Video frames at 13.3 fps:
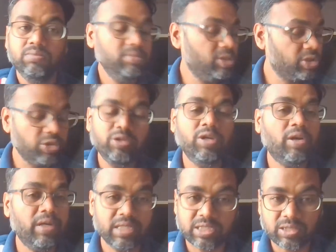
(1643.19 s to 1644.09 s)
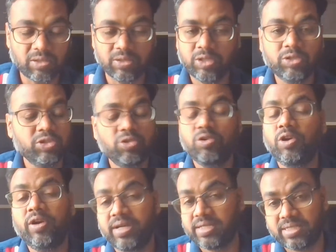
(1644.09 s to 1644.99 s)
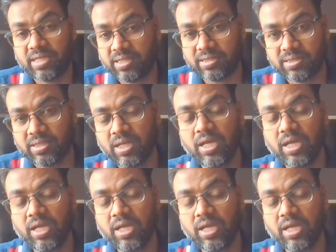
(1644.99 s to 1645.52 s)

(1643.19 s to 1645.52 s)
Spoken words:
You should not disclose, you should not discuss.